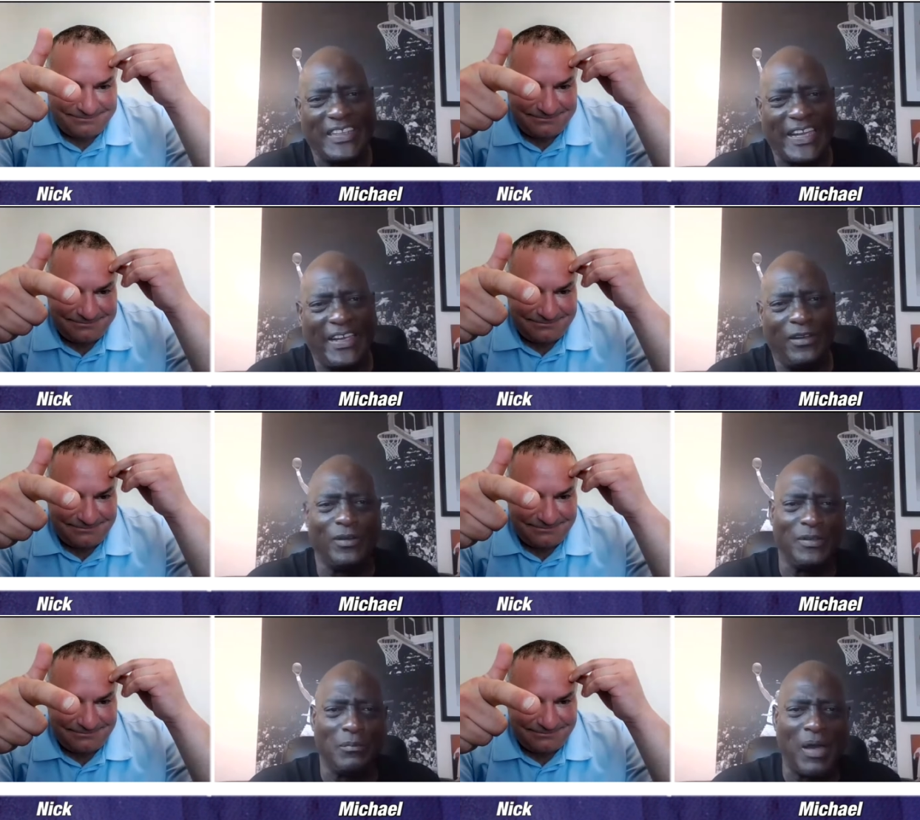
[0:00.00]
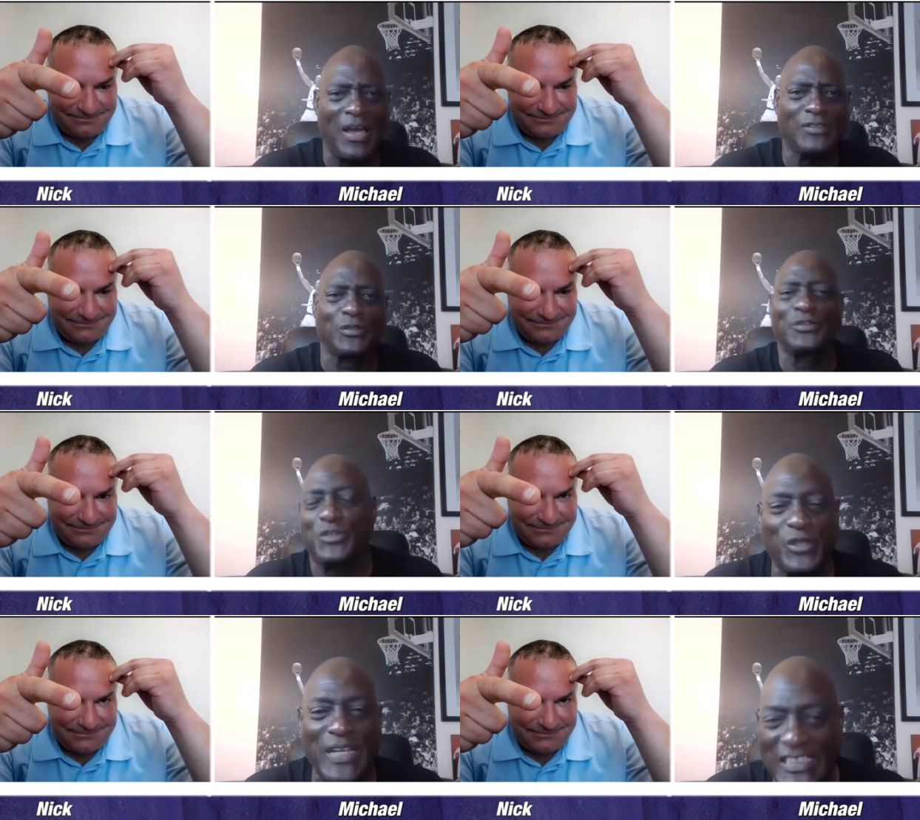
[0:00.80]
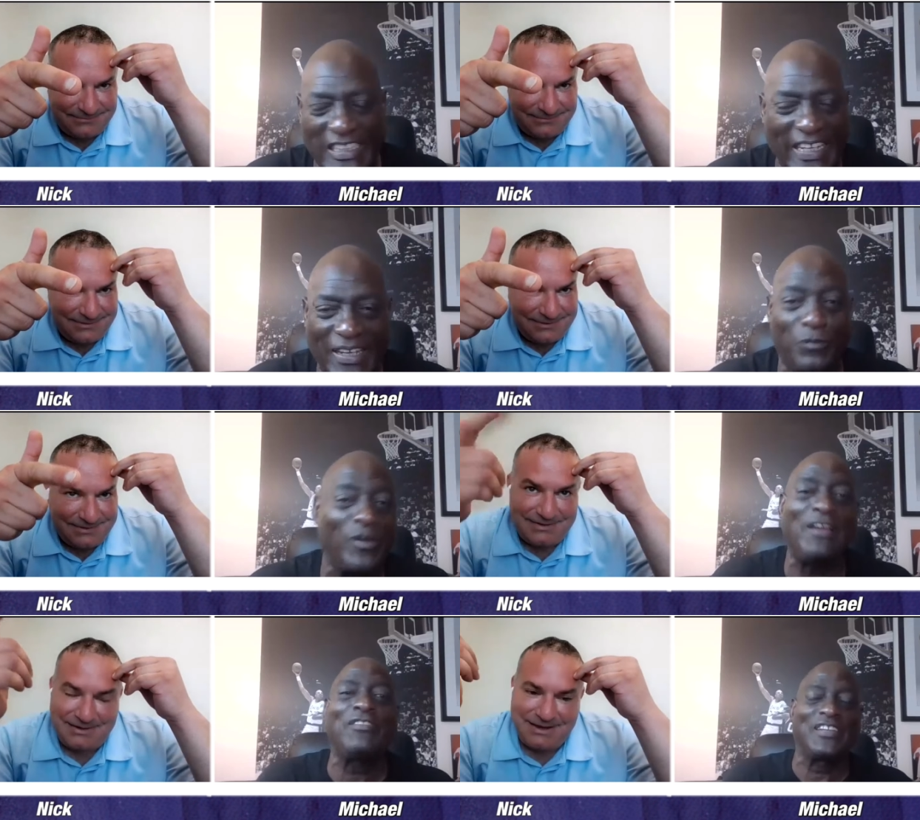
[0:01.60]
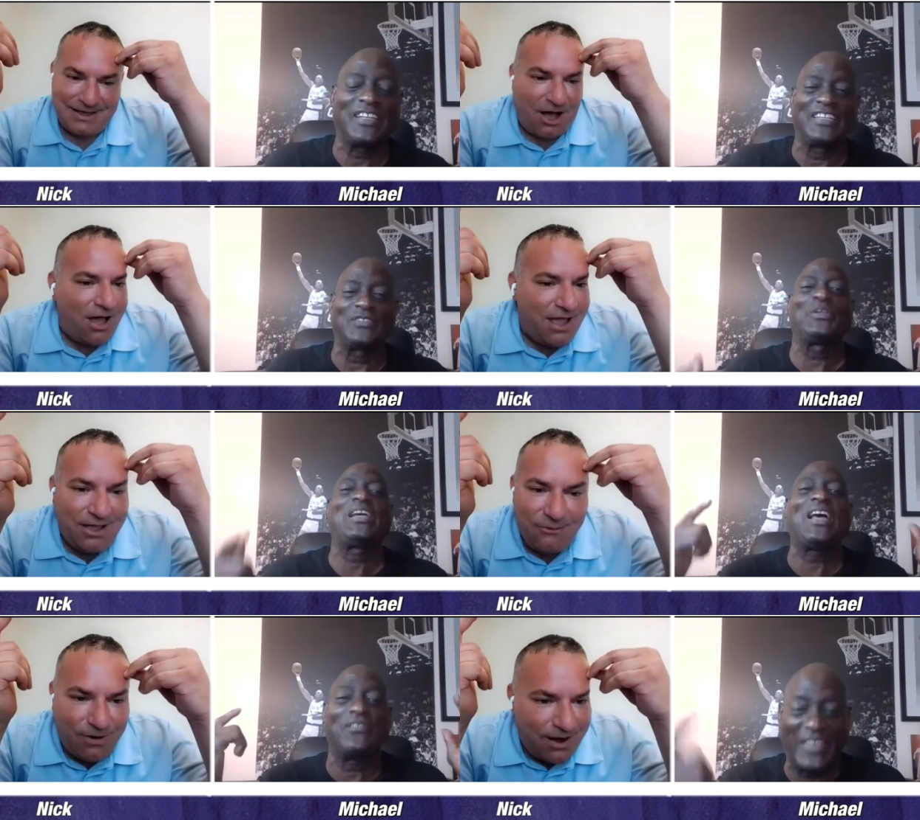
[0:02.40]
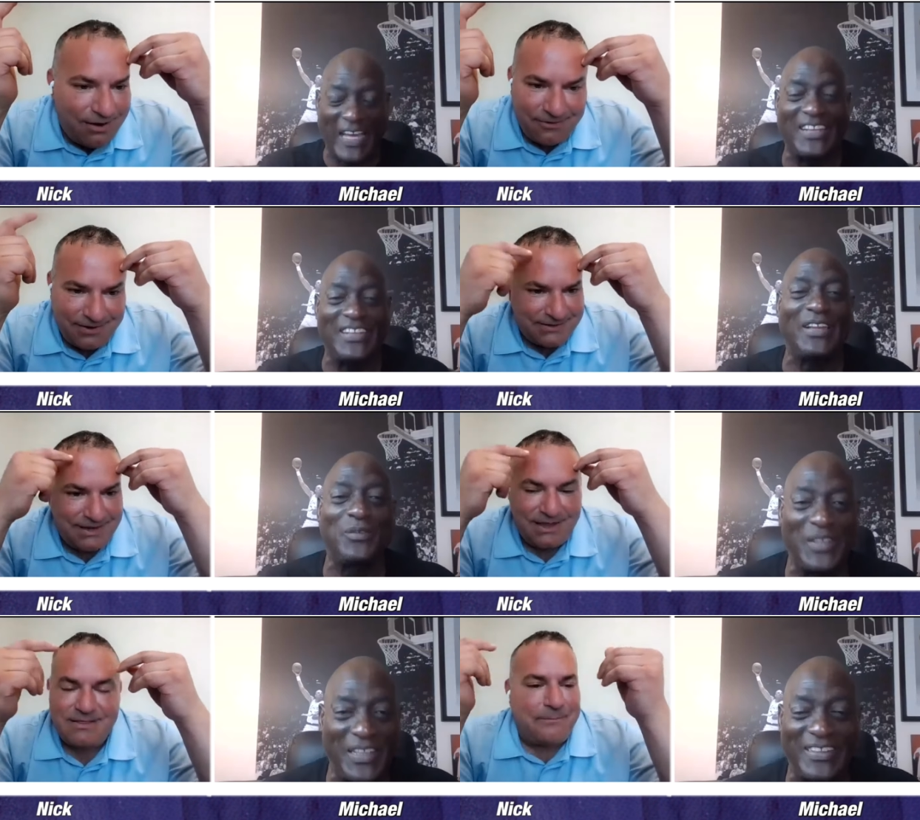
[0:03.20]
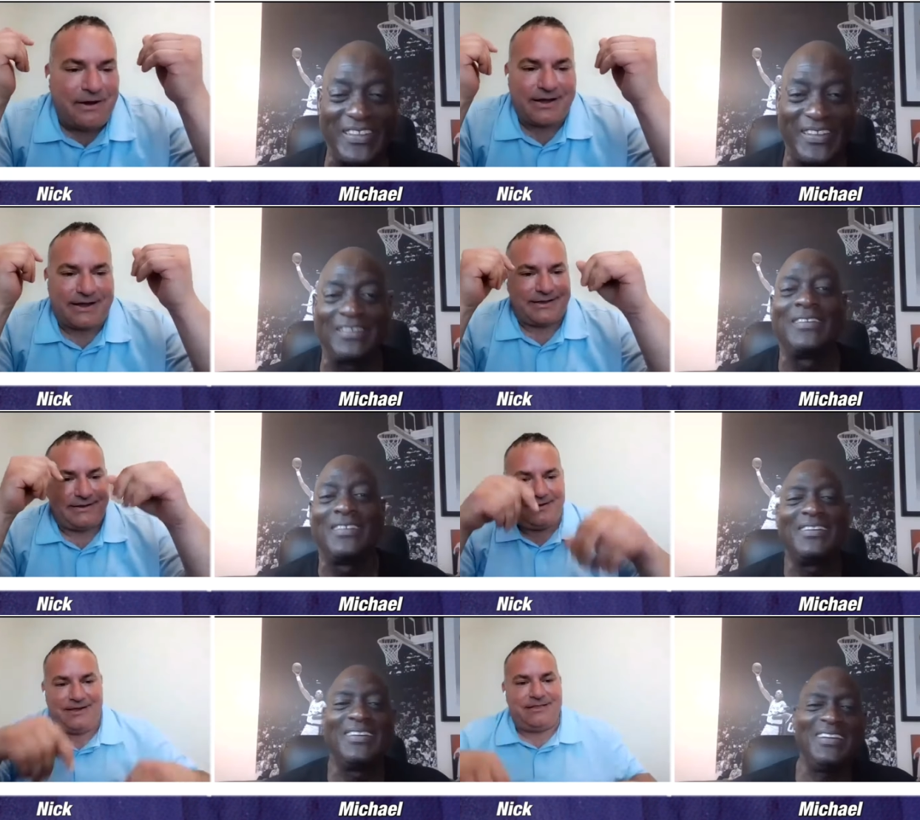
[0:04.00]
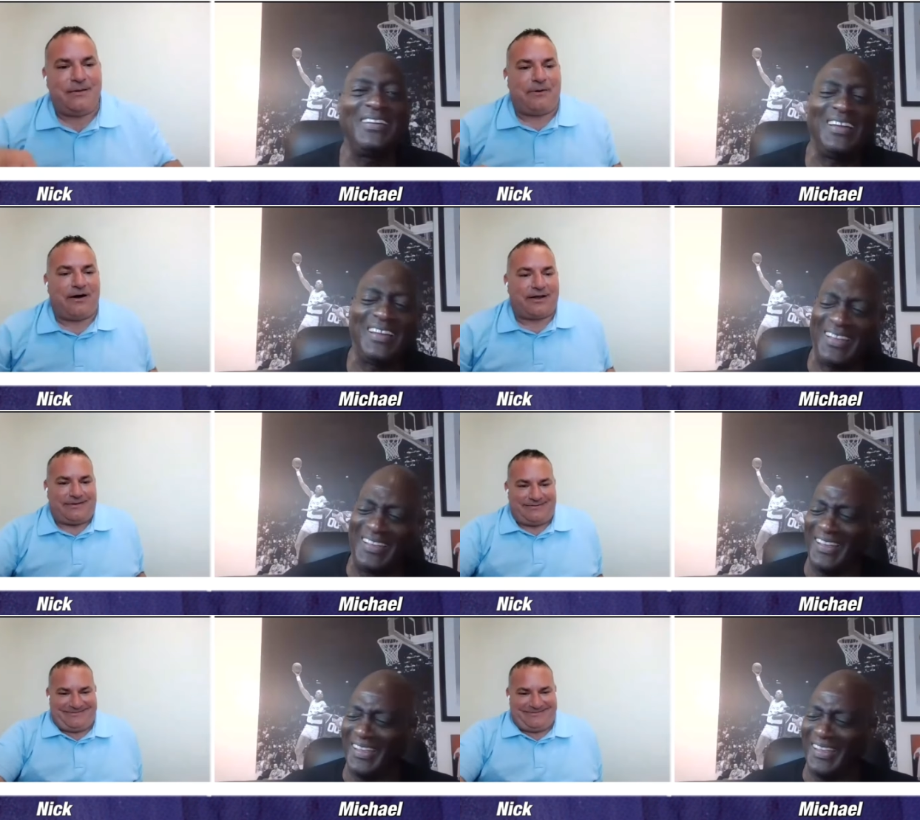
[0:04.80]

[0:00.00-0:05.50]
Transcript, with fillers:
Speaker 1: can or in the box or in the trash can, wherever it is. We got whatever we got it is in the in bucket.
Speaker 2: There. In the bucket.